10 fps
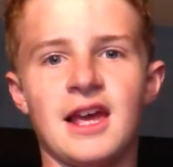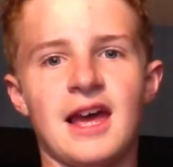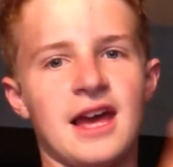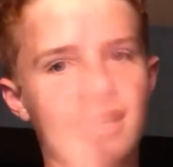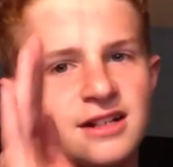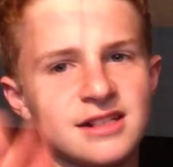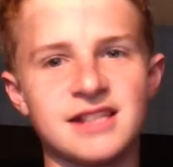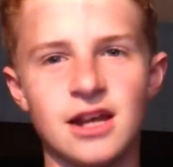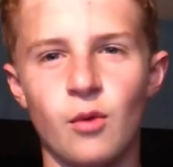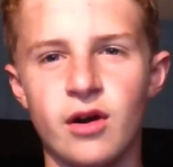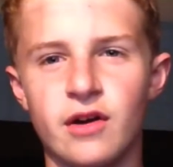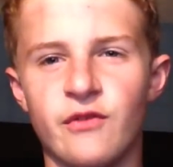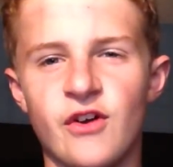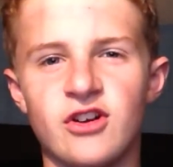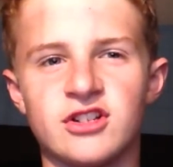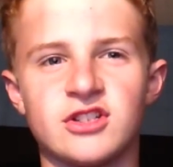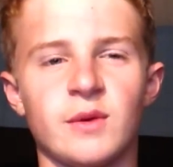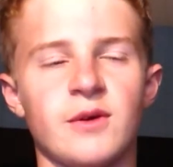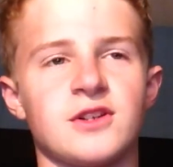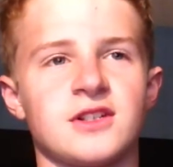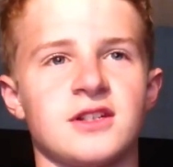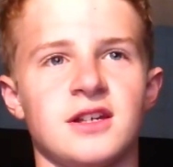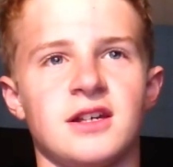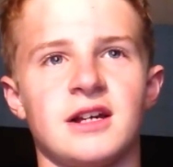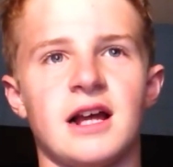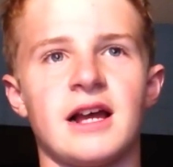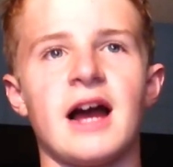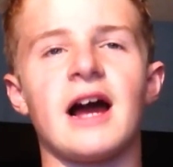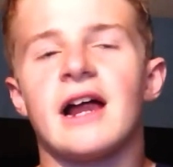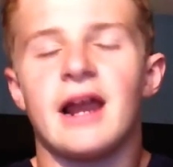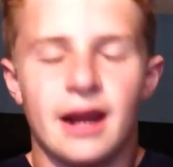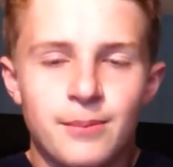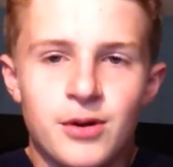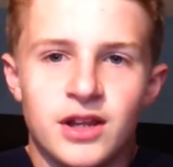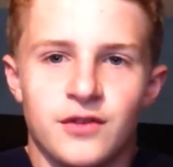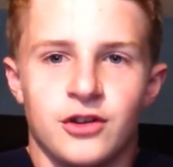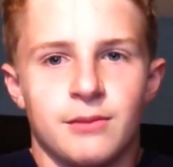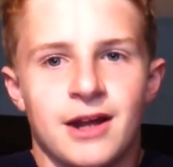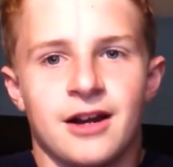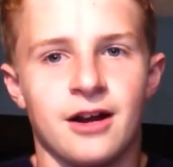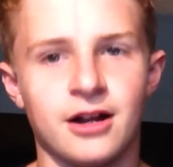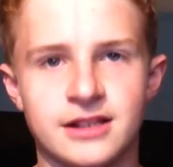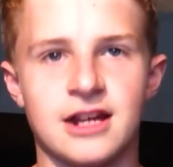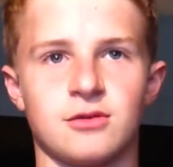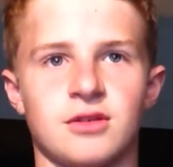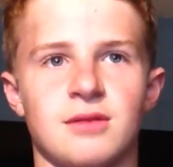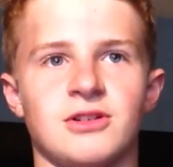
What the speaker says: and he doesn't say a word at first, so we were just, like, I barely even made contact with him.